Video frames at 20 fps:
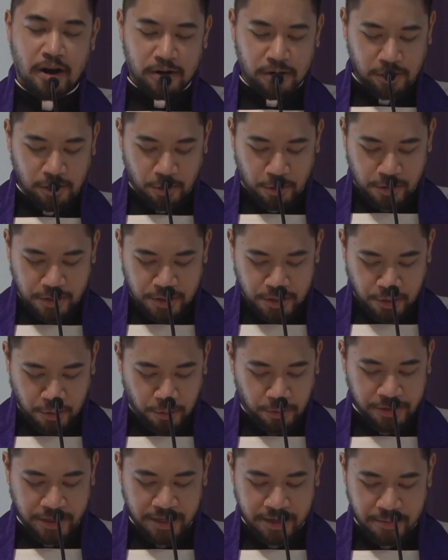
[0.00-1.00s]
Lord
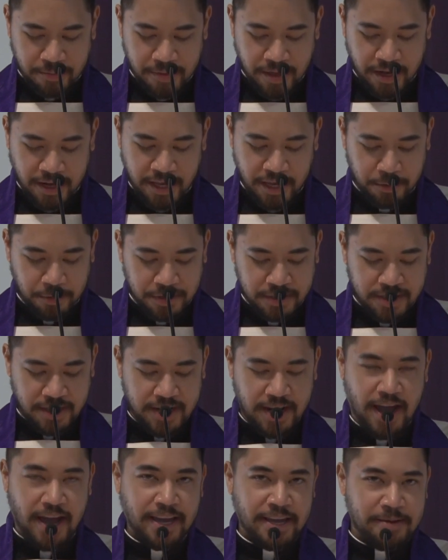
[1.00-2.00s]
told him that he will
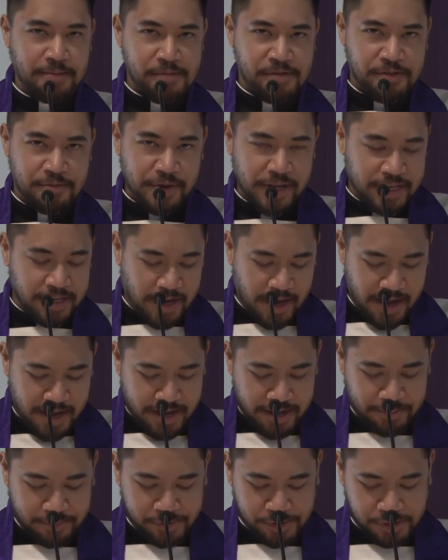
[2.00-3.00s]
deny him three
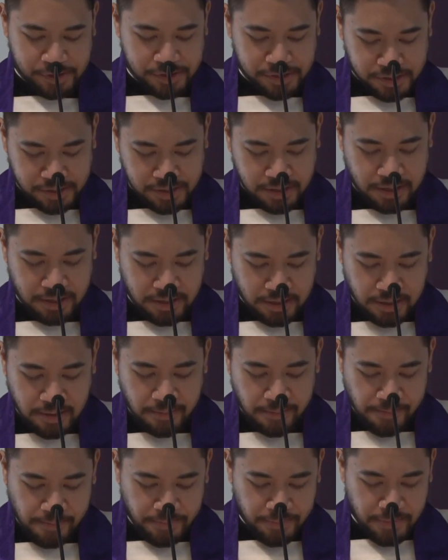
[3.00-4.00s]
times.
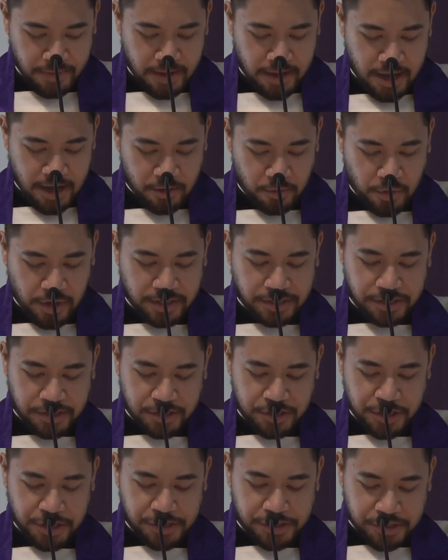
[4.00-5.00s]
And
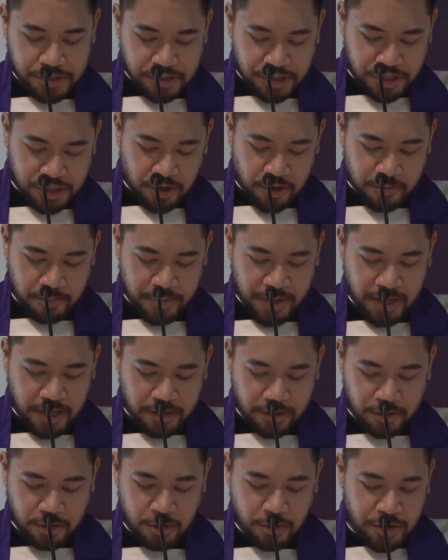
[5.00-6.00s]
once Jesus showed
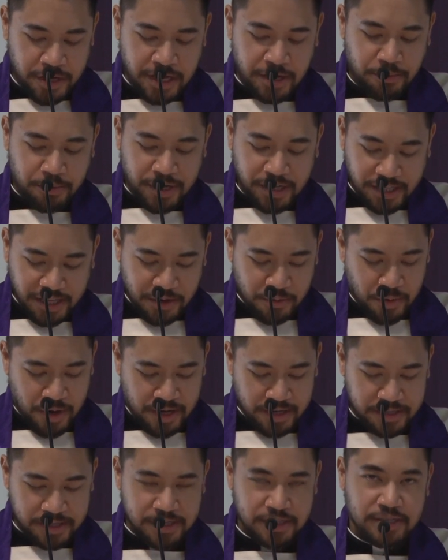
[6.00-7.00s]
Peter who he really
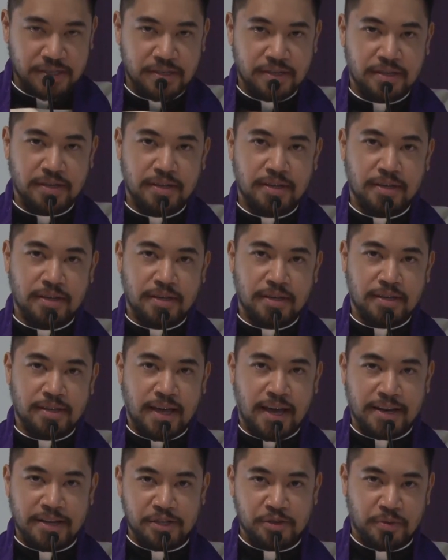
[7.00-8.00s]
was,
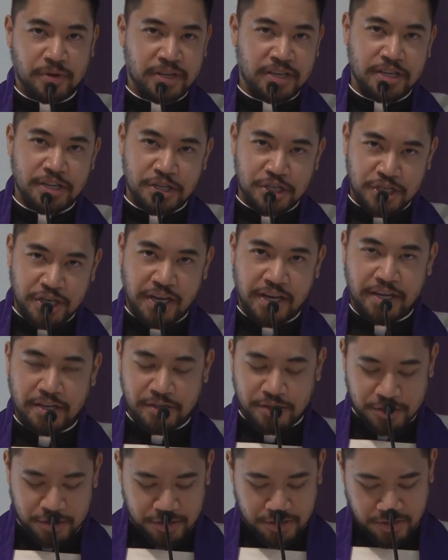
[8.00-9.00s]
that is when he
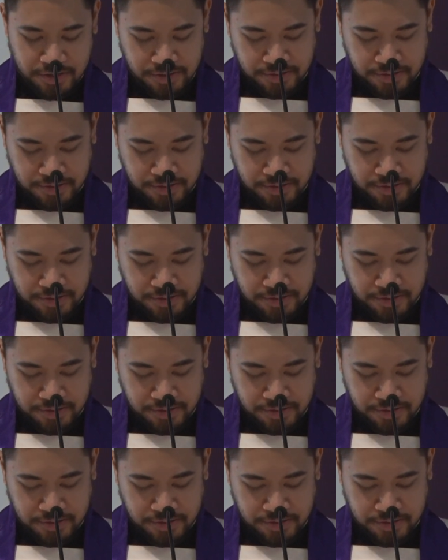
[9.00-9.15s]
changed.